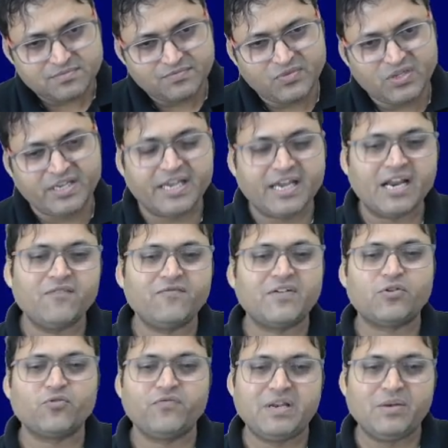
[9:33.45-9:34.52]
Here alpha 2
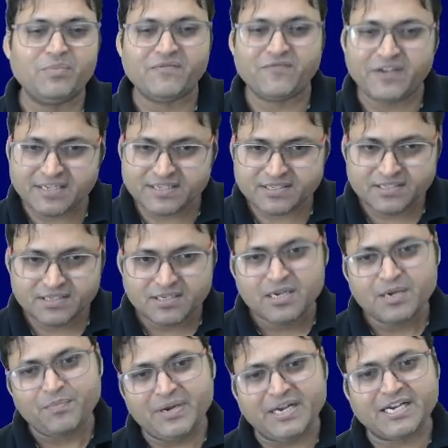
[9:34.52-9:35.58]
will be fixed.
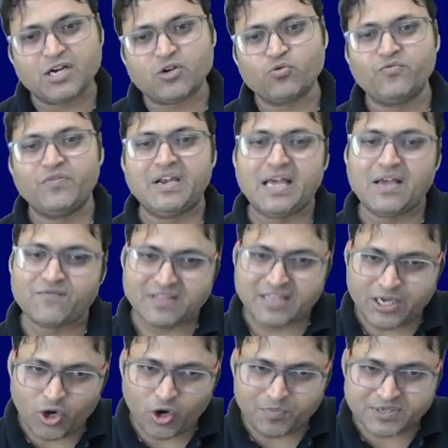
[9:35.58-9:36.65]
Beta 2 will have three
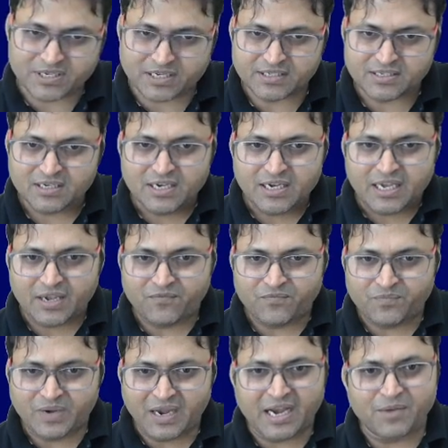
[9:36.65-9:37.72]
options if,
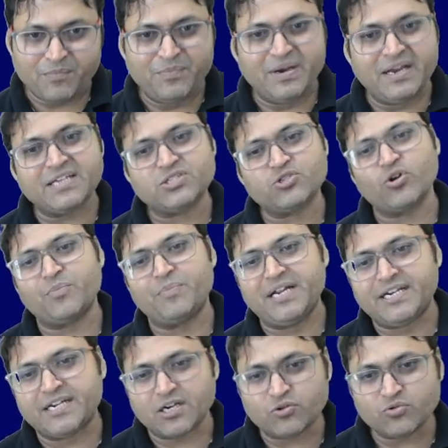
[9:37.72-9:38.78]
and based on
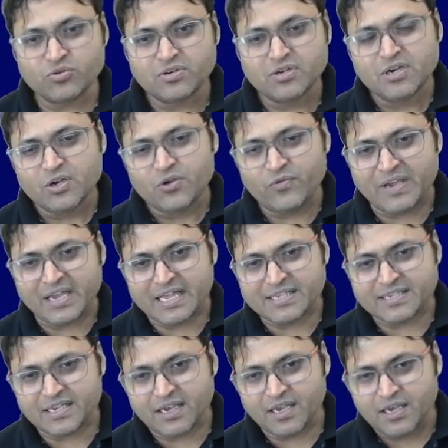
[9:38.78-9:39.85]
beta 2 we can
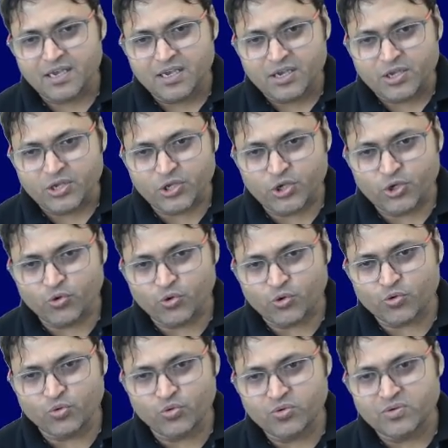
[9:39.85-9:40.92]
say
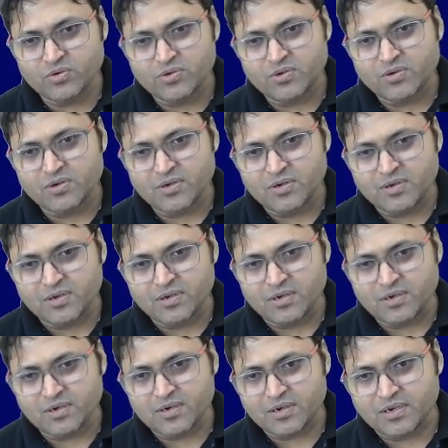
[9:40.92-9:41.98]
u2
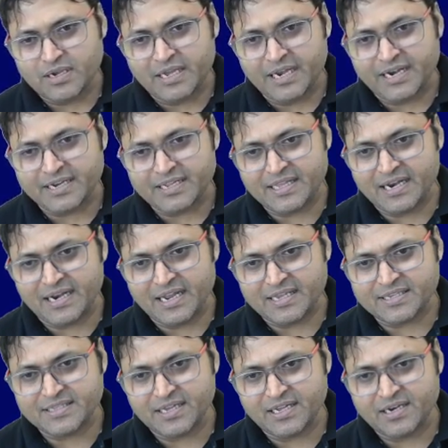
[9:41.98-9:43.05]
greater than less
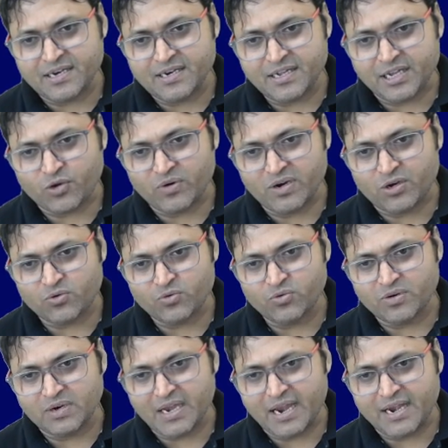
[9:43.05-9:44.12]
than equal to
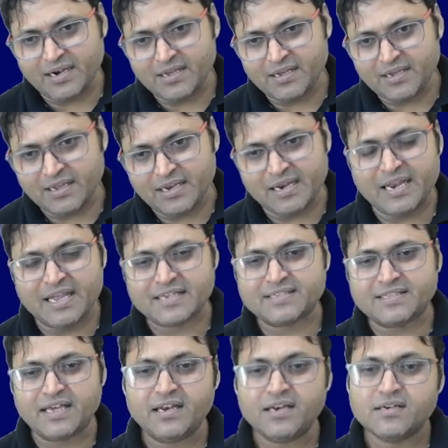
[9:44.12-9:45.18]
and less
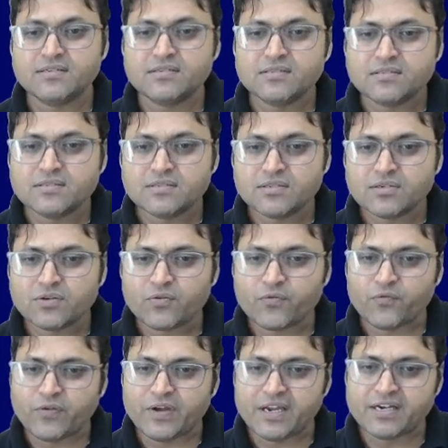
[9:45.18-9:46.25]
than
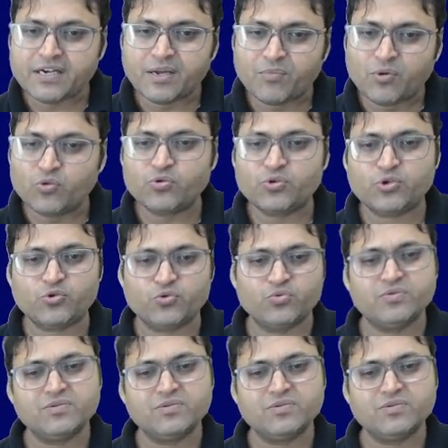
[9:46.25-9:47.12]
VW2.